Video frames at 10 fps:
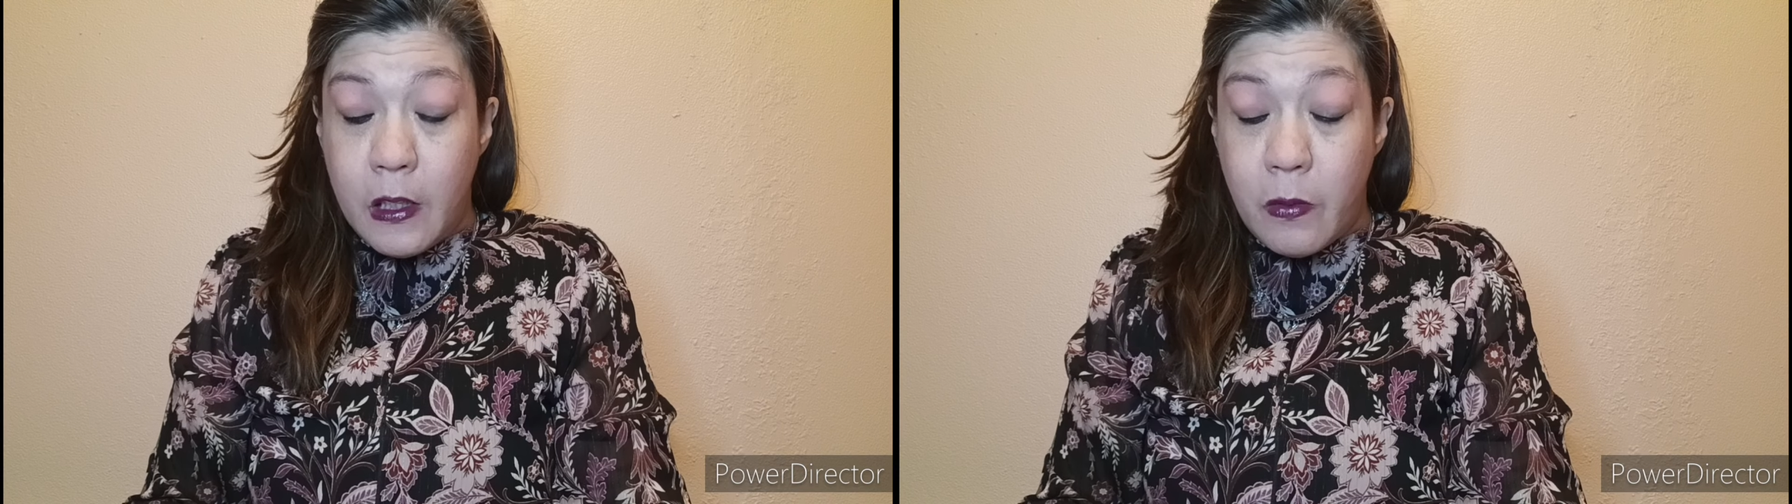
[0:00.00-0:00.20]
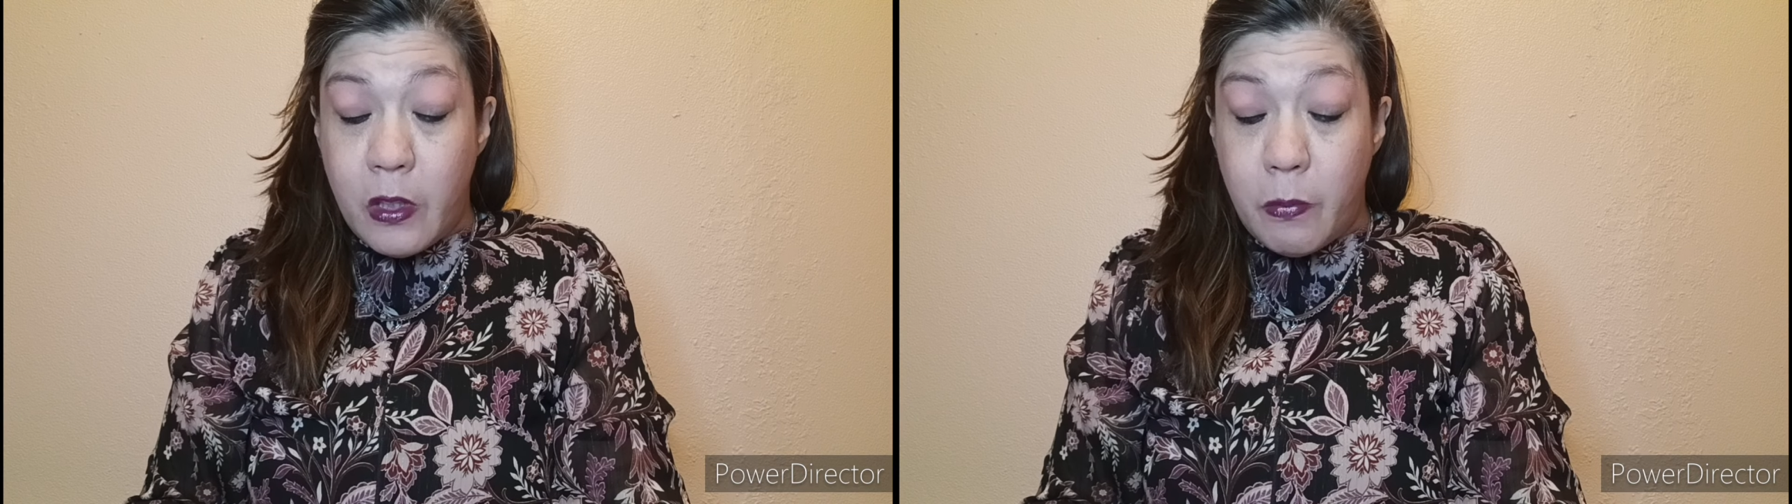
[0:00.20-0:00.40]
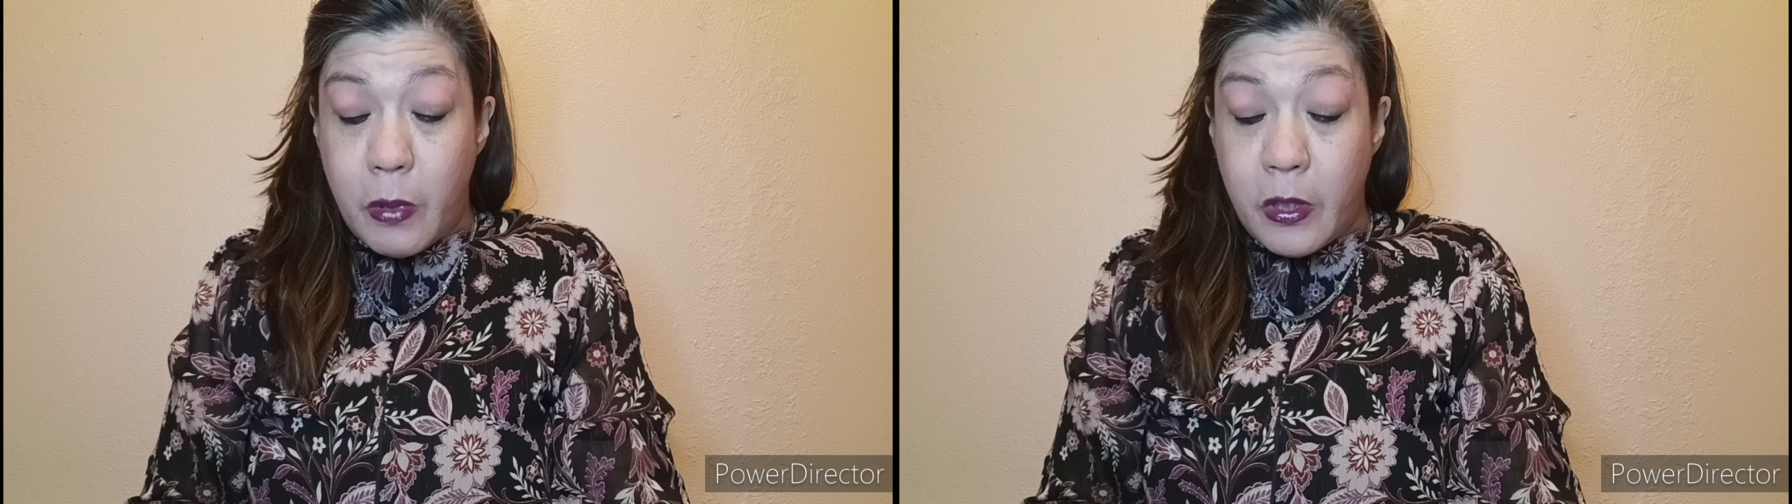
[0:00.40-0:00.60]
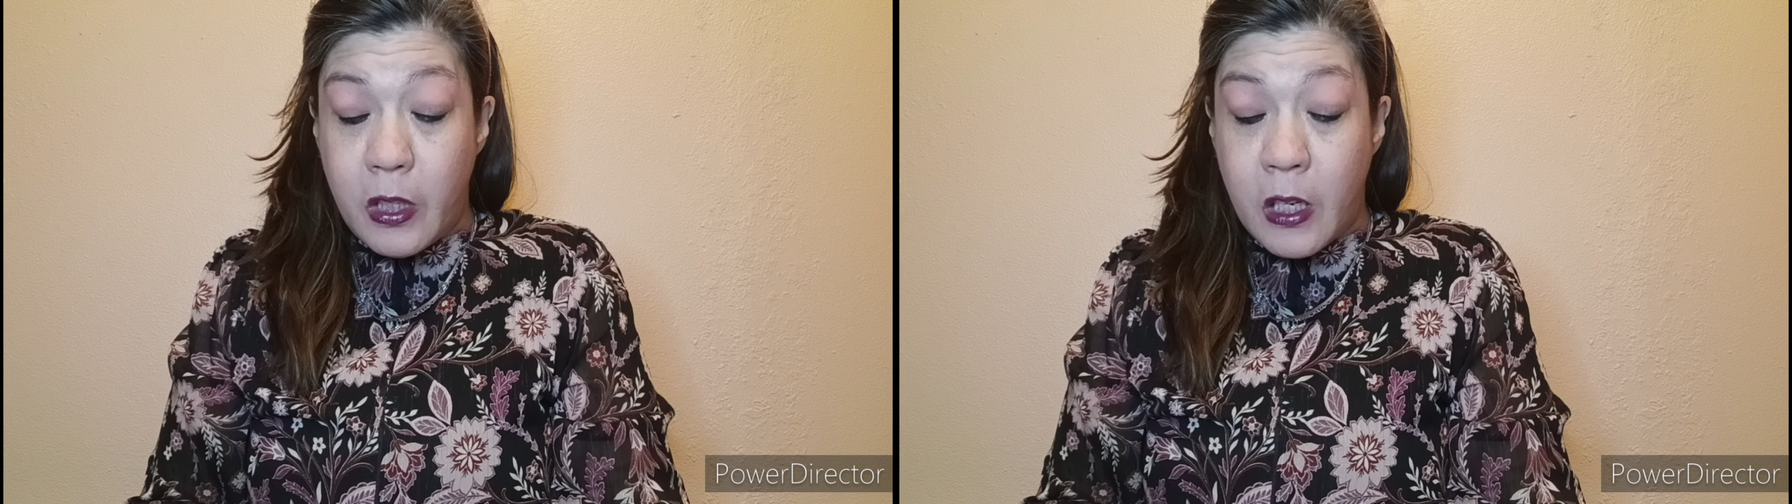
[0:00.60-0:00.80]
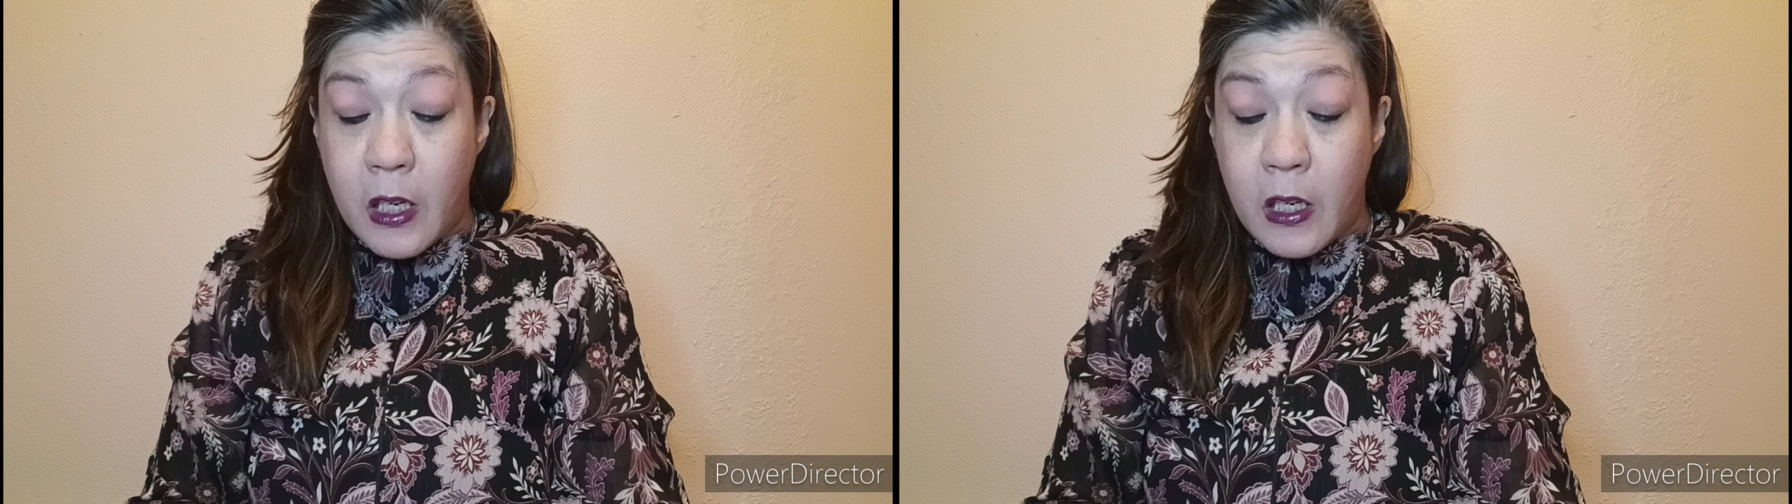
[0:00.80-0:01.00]
This one is
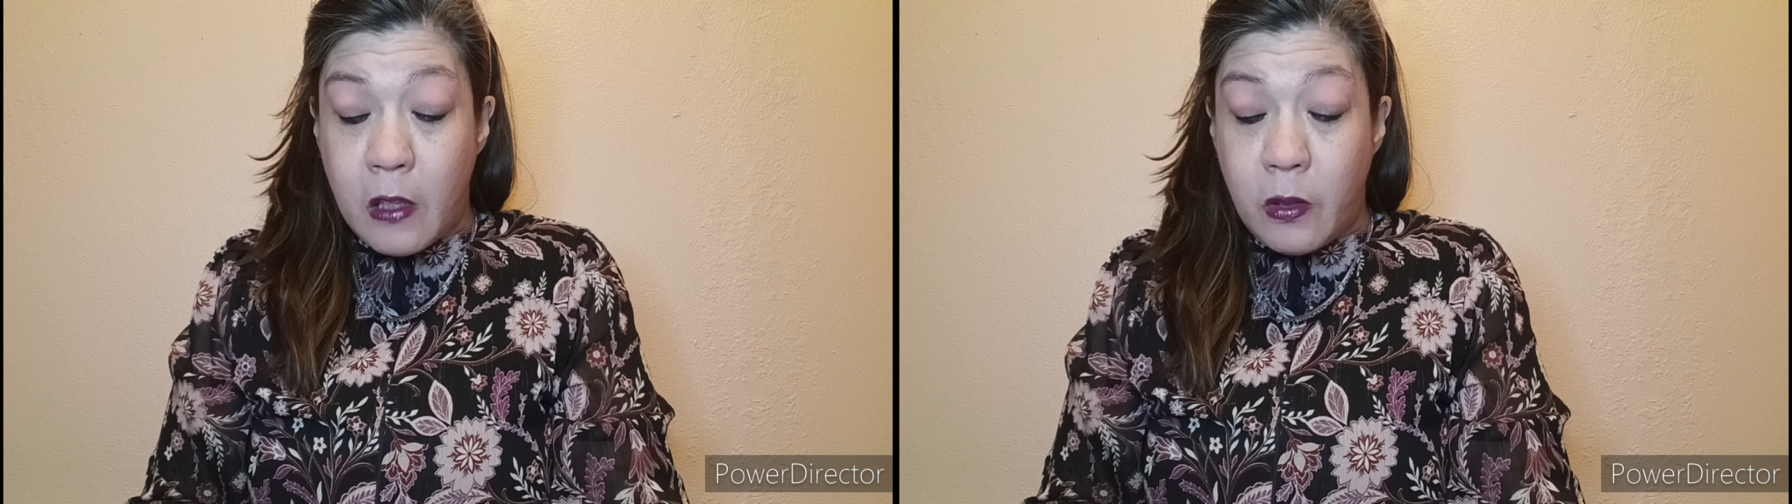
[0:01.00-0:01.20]
posted on